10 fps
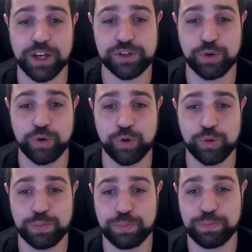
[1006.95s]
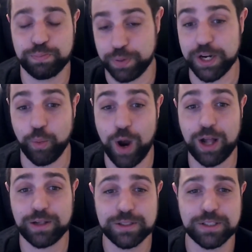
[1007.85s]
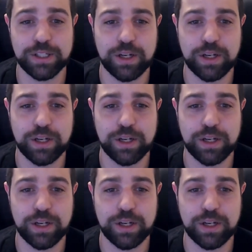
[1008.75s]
issue pretty well.